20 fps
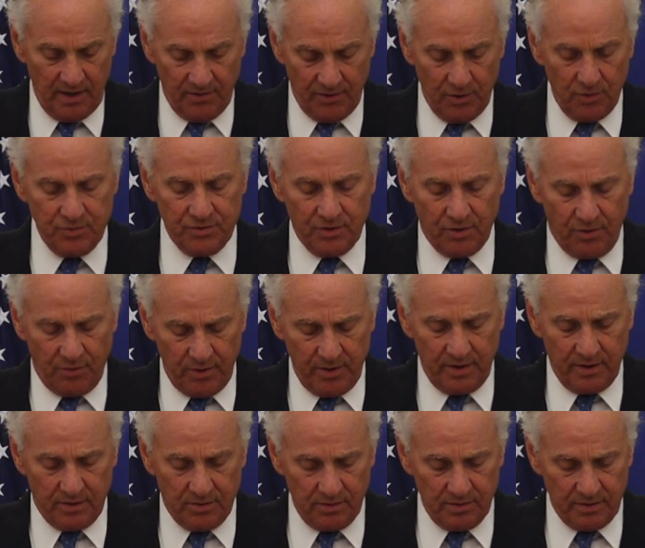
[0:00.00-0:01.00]
Those are
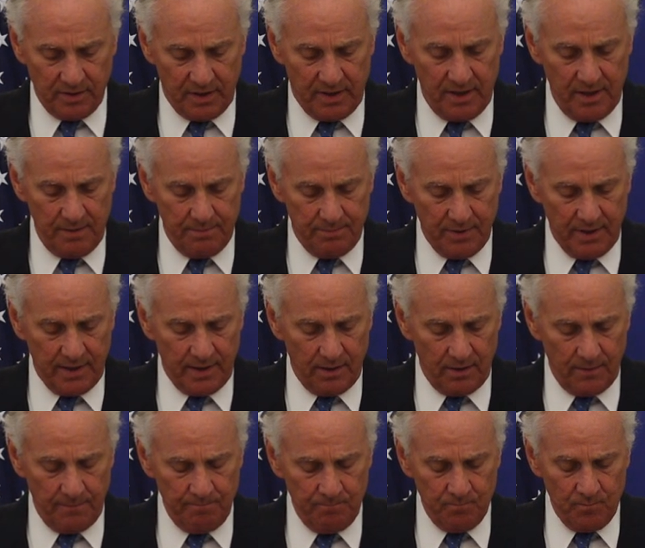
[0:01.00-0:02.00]
critical to keep
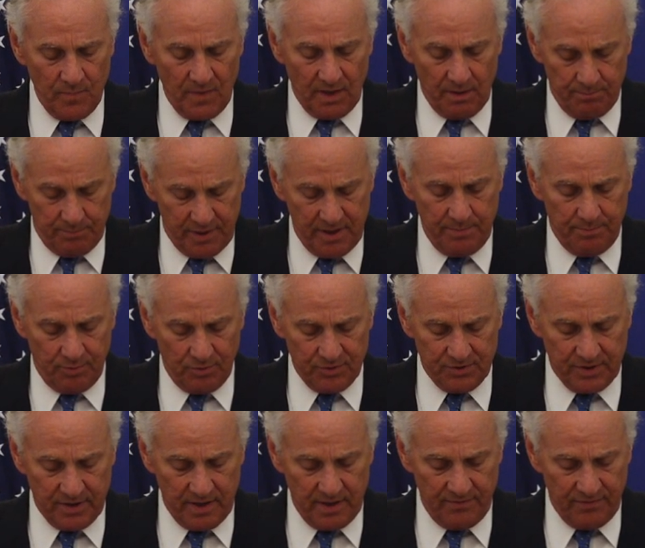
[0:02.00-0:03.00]
our people
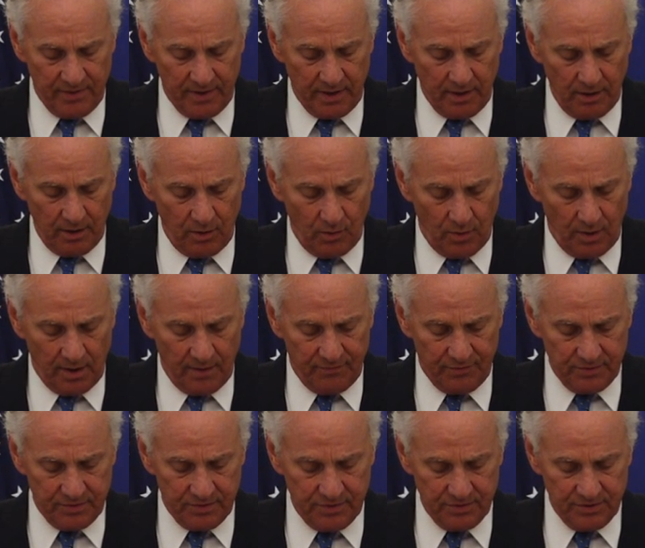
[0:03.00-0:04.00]
safe and our law
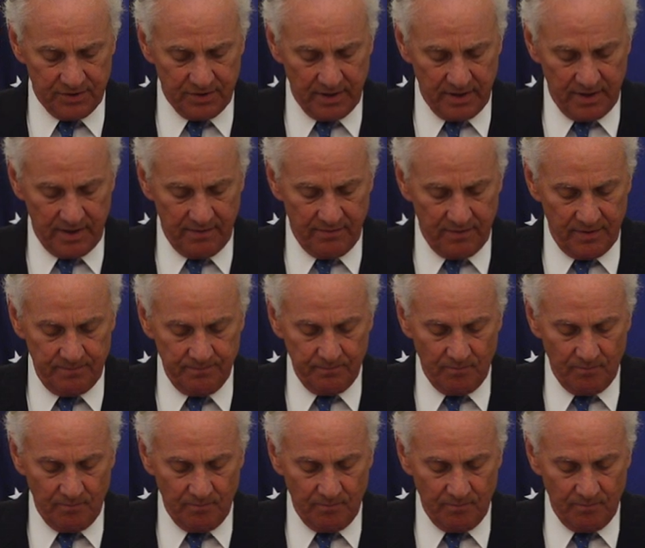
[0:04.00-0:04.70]
officers safe.